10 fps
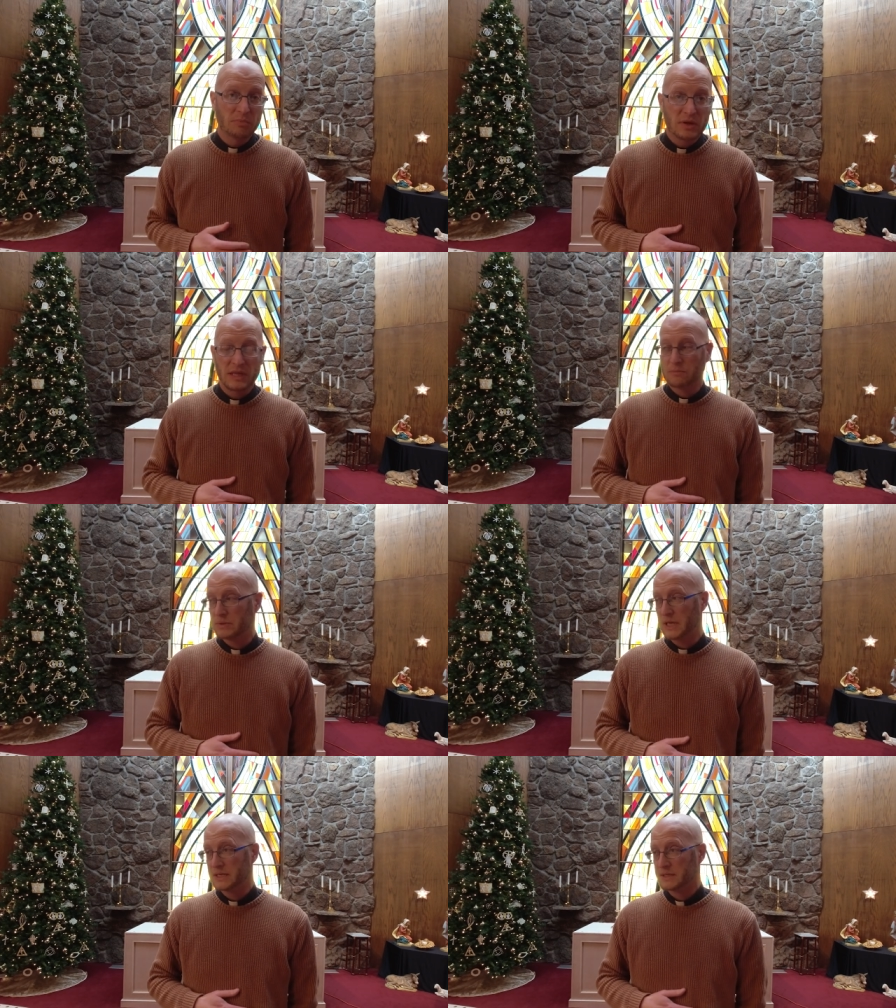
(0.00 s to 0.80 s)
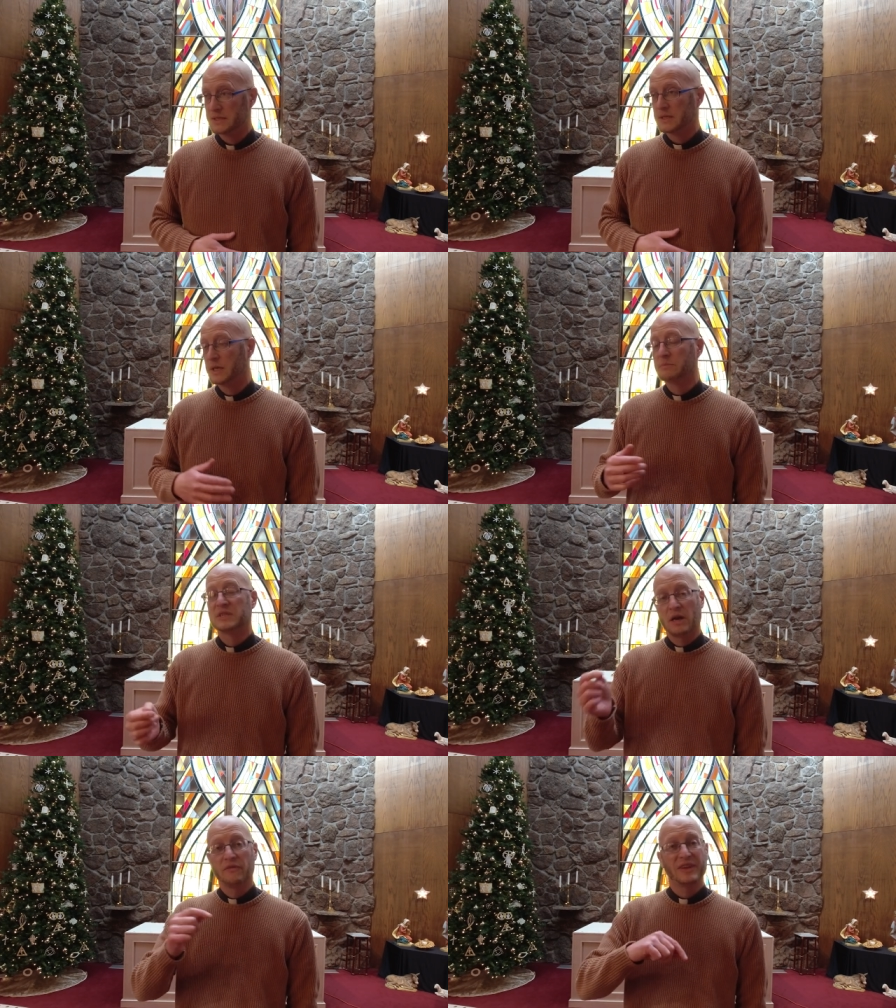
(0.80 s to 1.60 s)
put them place
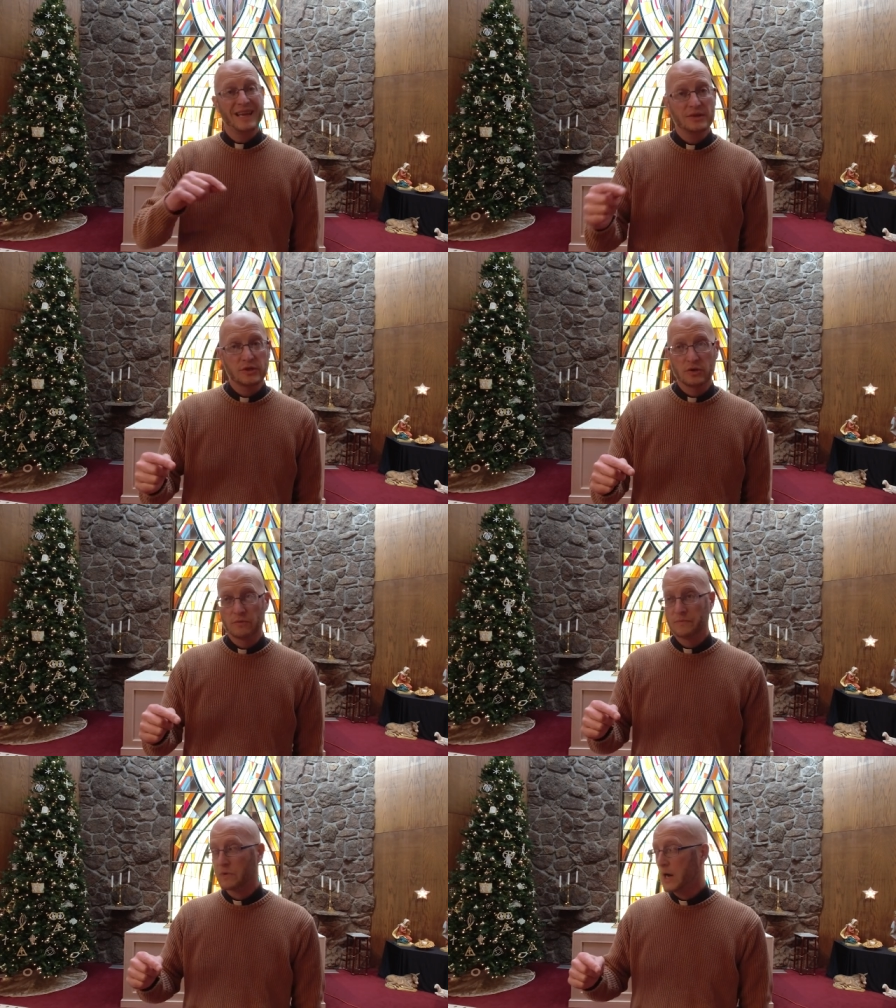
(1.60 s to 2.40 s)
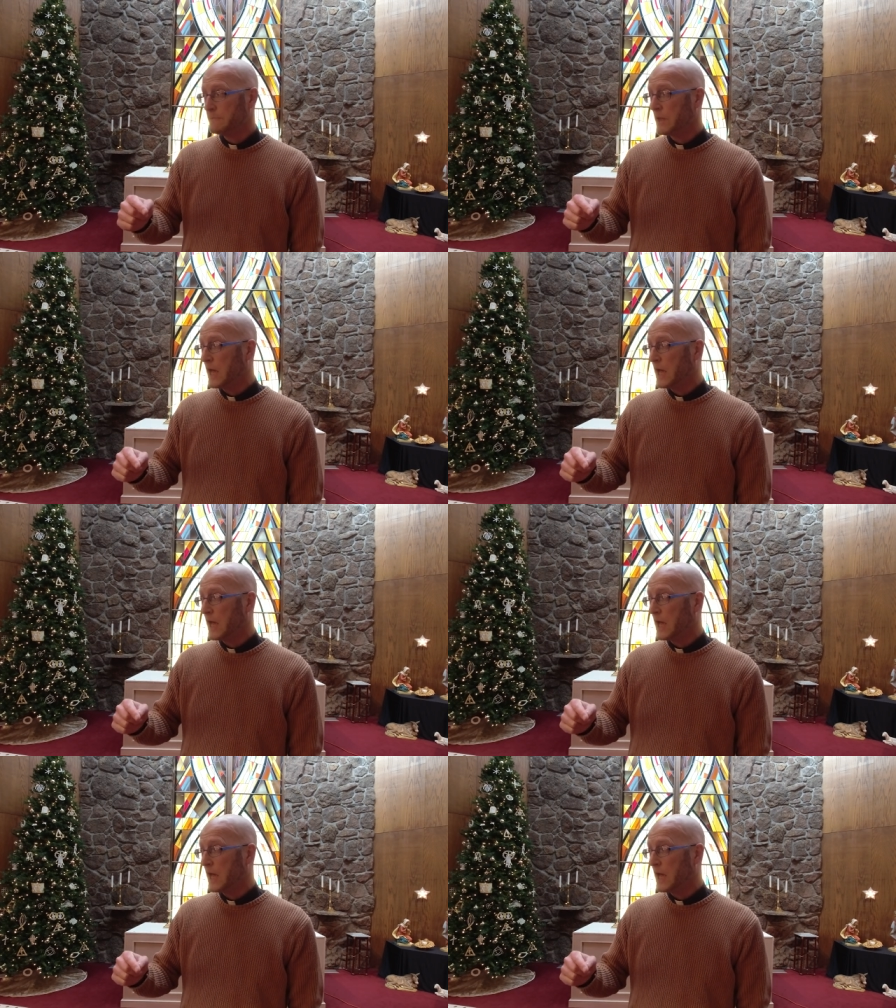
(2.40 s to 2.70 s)
themselves into, right?